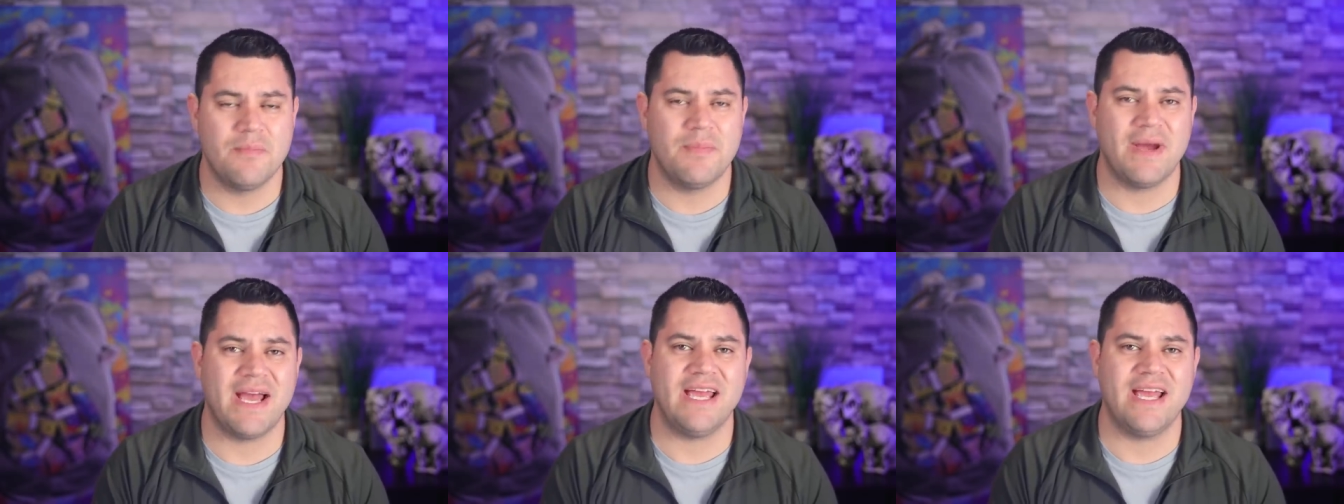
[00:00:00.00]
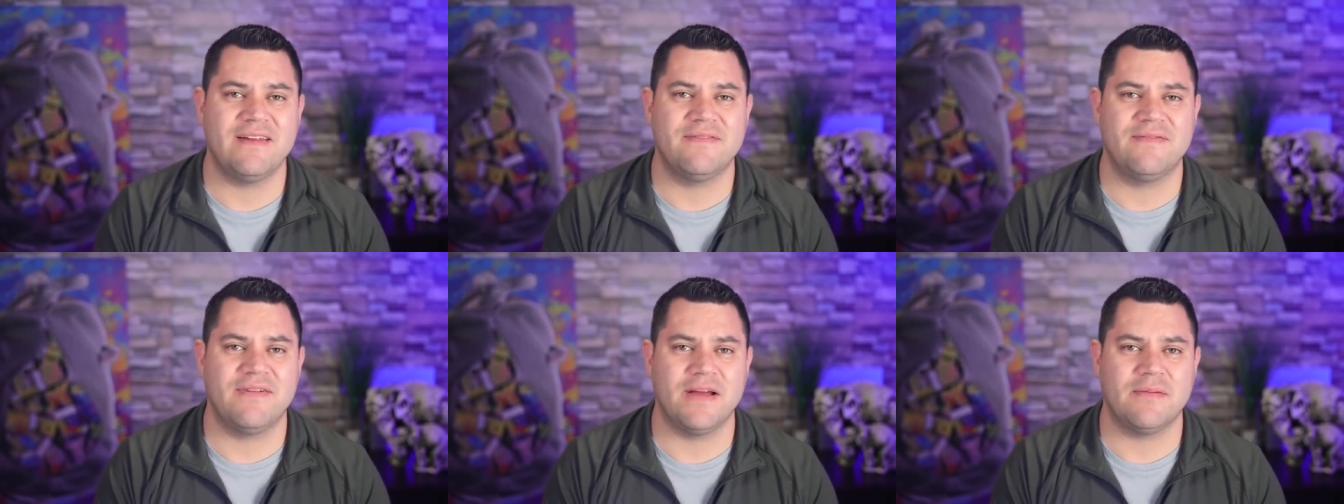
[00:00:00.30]

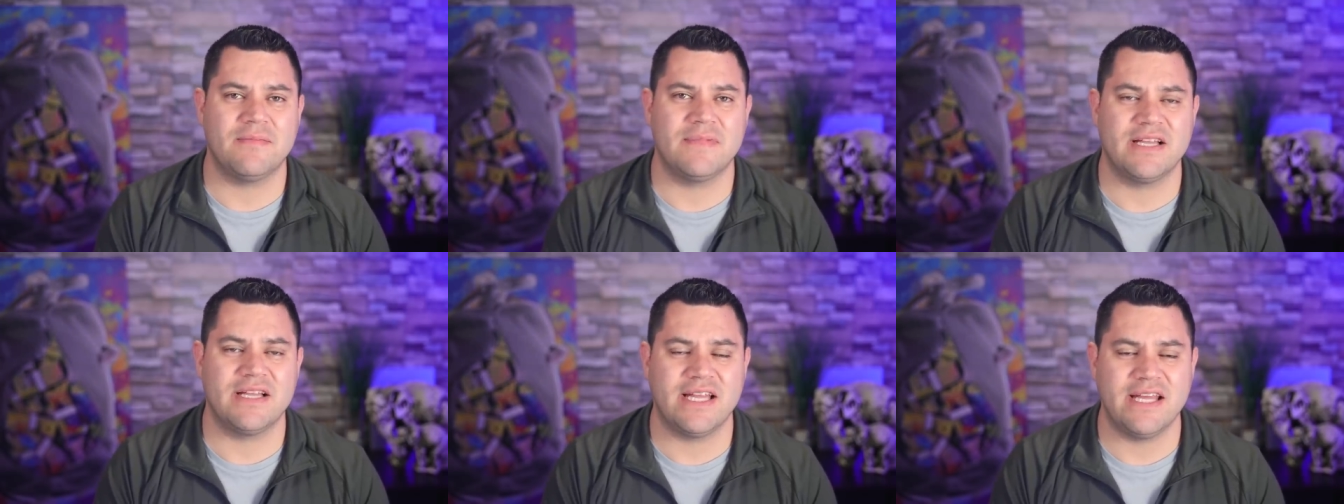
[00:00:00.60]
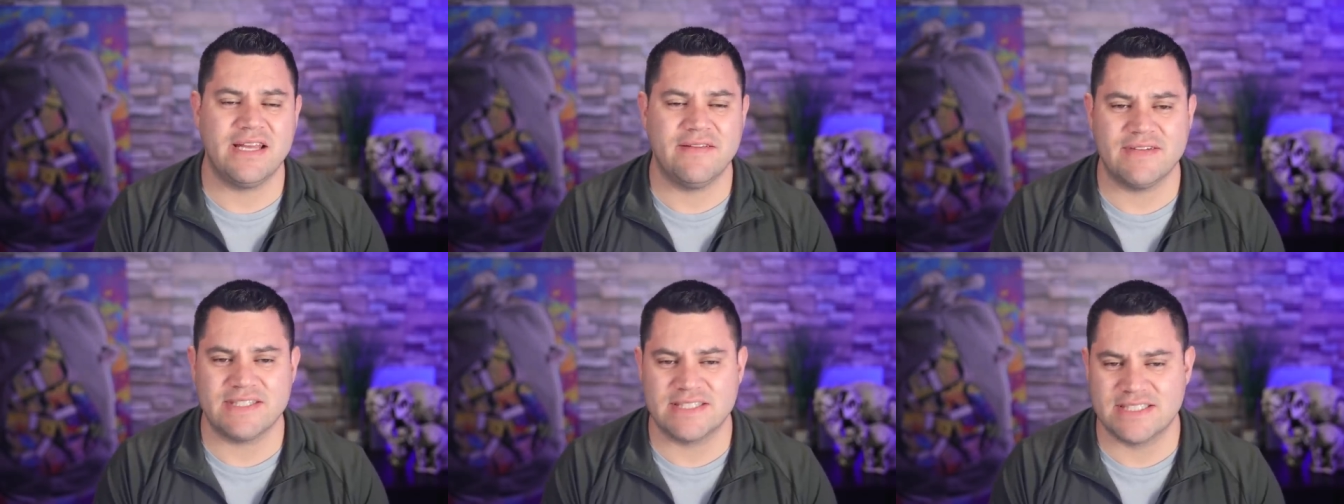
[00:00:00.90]
Paid family
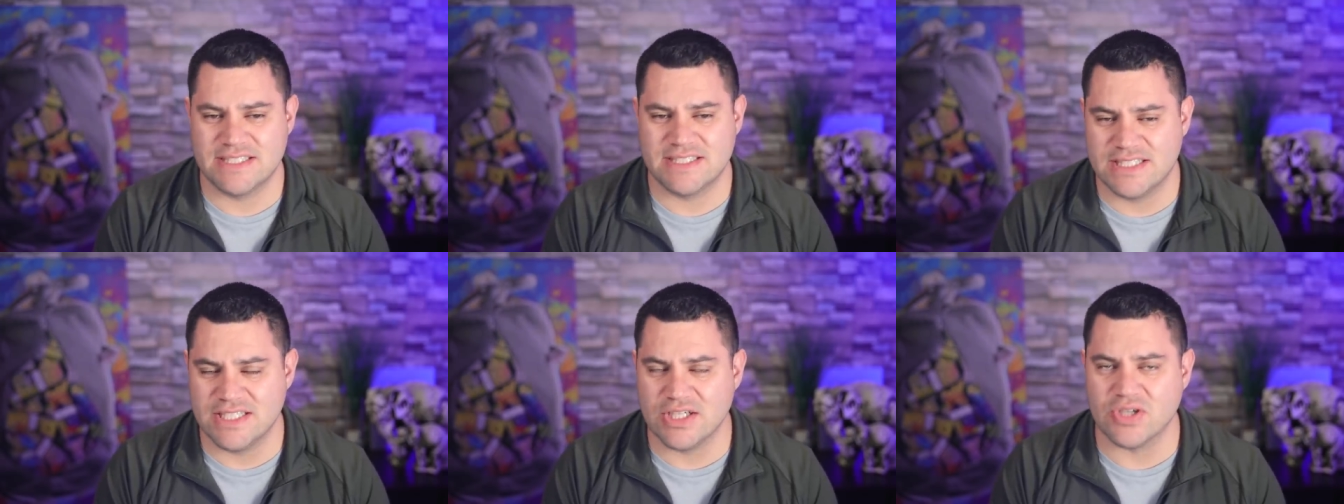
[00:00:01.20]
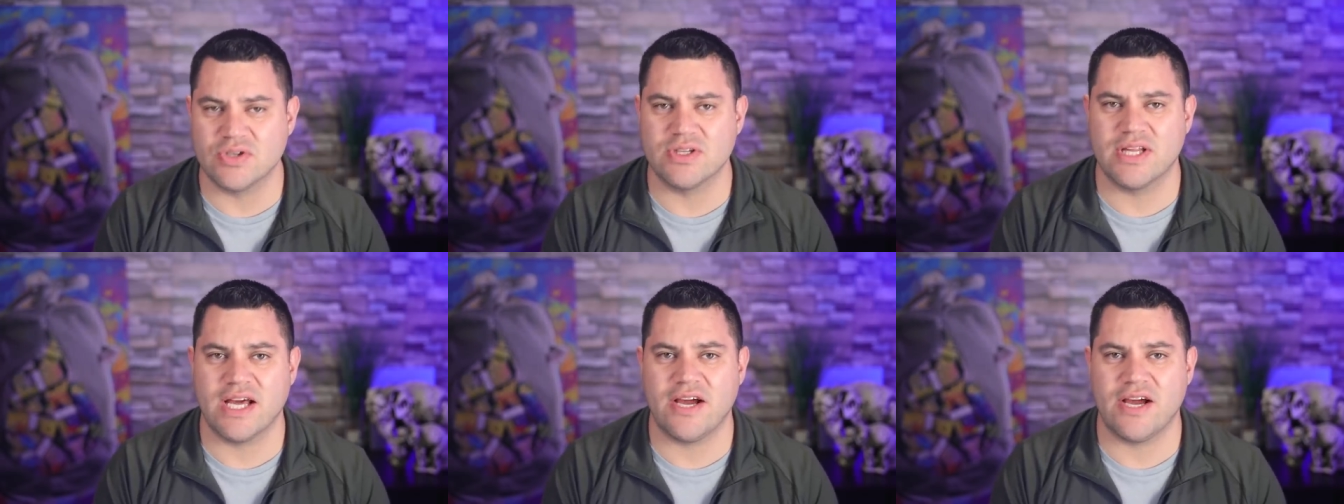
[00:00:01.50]
leave is
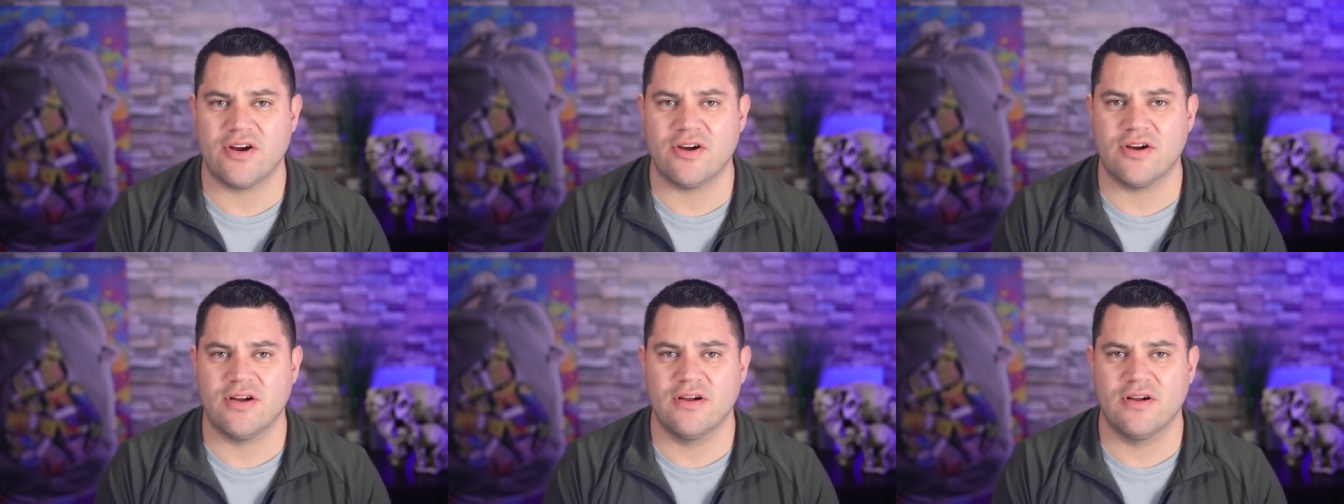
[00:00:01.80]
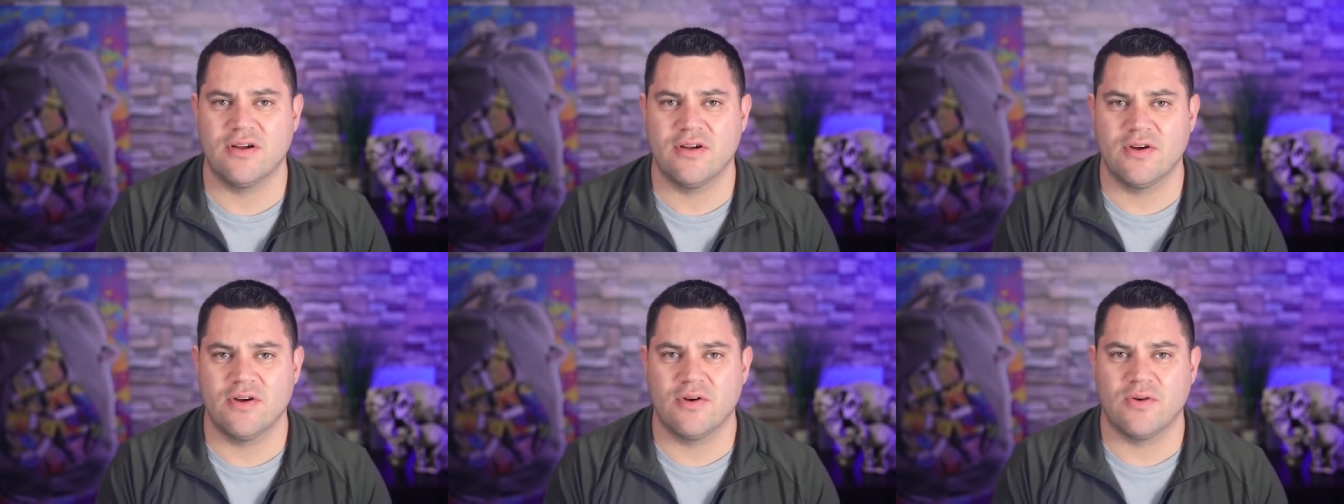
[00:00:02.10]
still there,
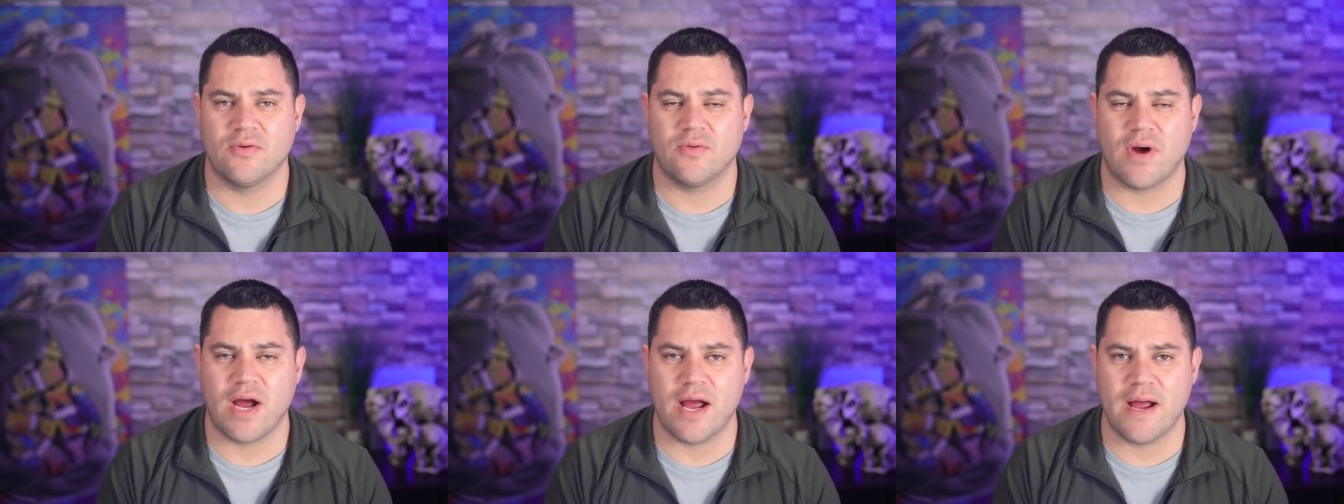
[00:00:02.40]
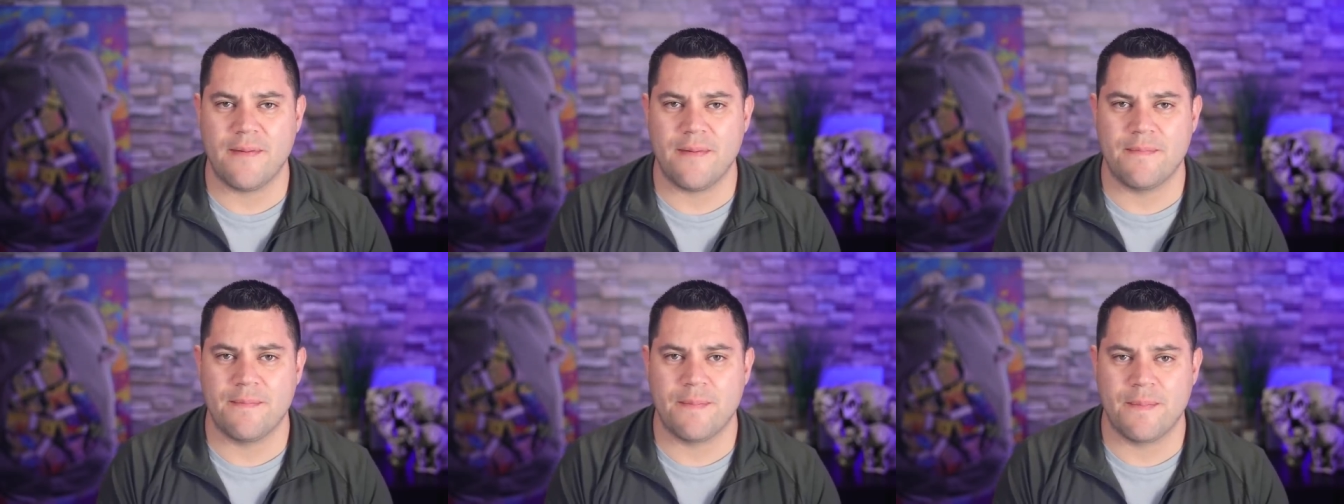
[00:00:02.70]

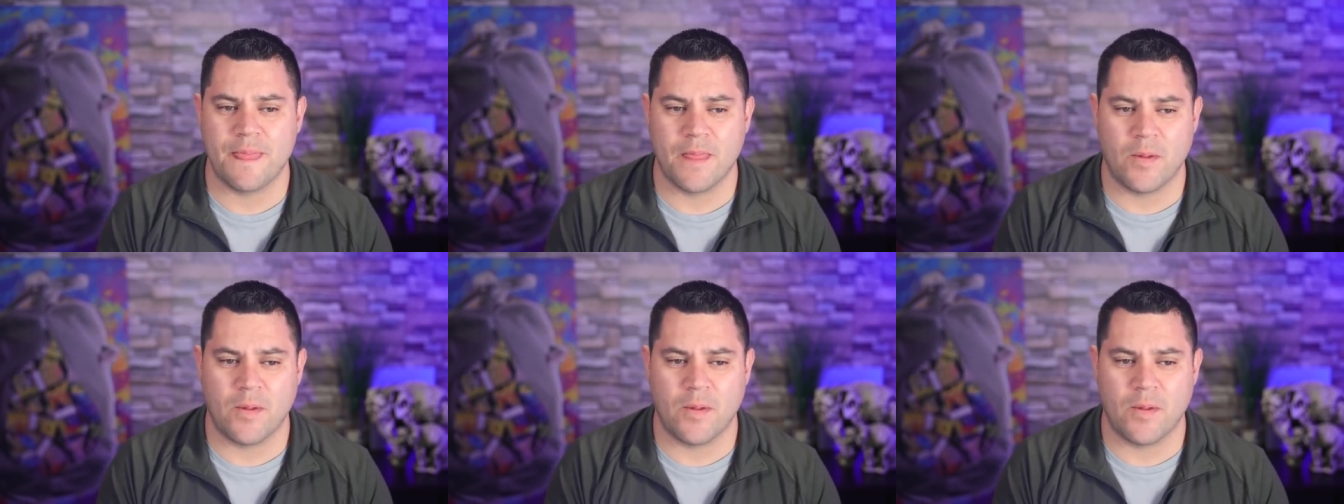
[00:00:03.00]
right?